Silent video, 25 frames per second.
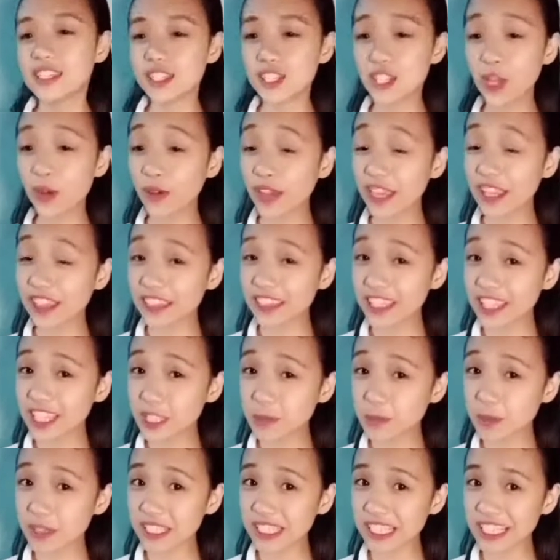So in
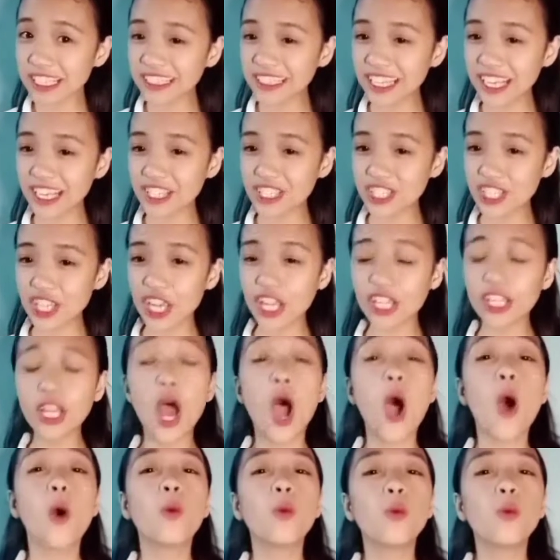this presentation,